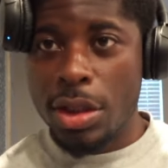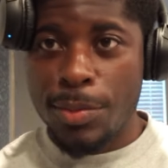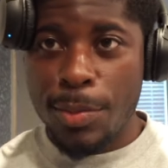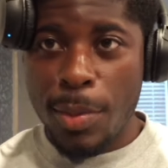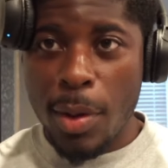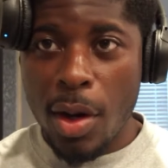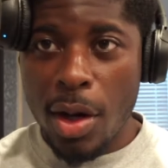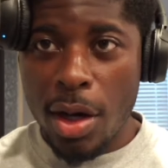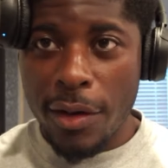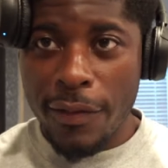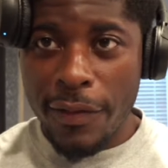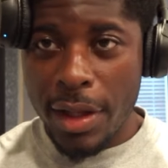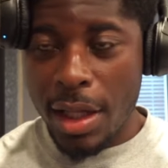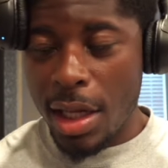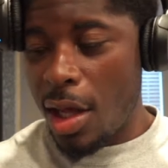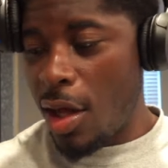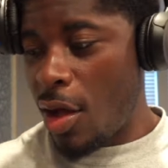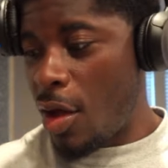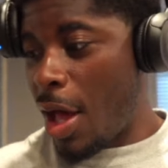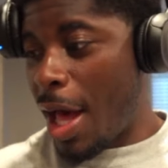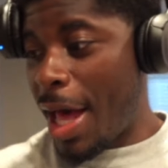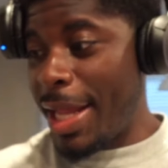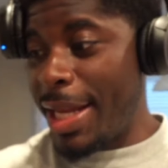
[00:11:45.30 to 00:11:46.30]
part of it
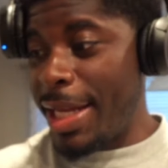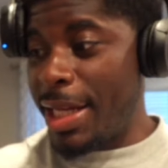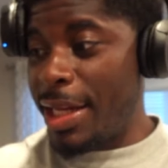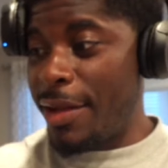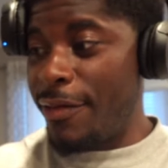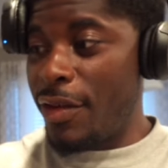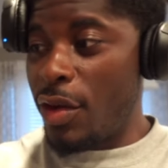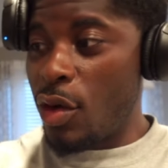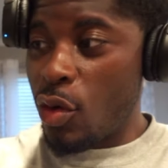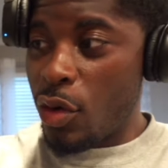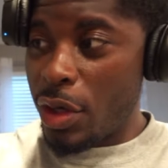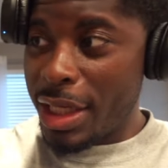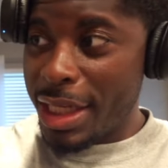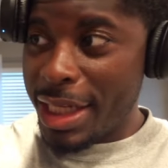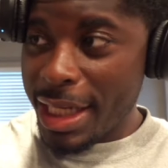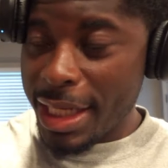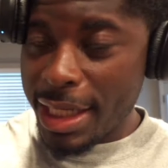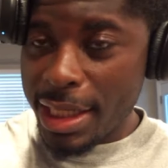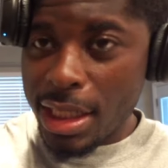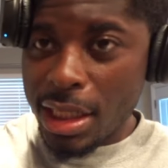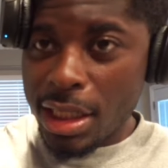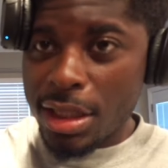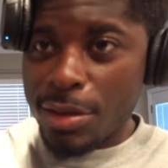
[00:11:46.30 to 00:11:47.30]
all. I didn't even know it
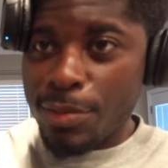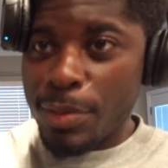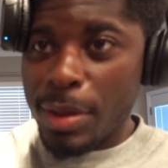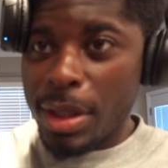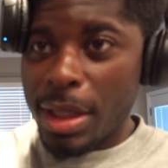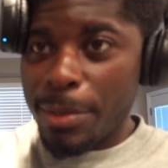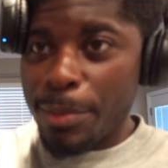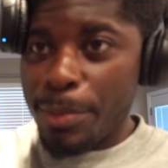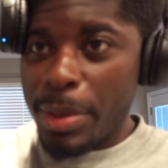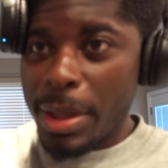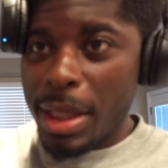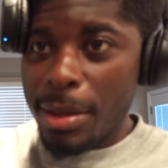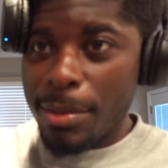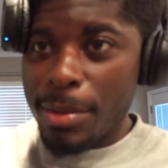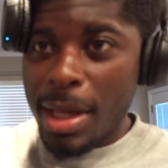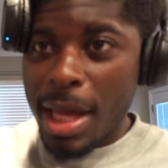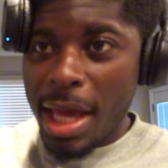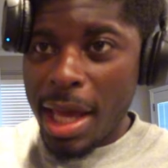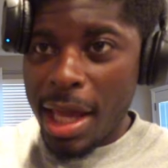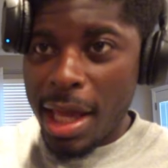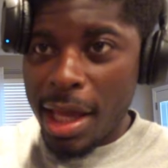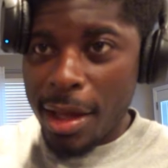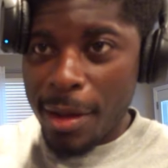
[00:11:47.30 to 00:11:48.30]
did this, but Peep
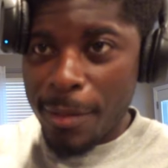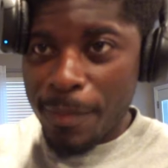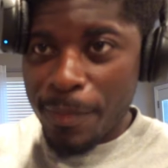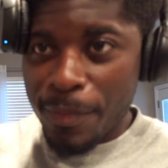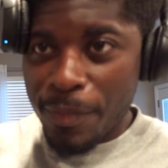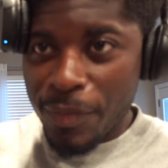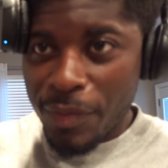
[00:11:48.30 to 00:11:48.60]
Game.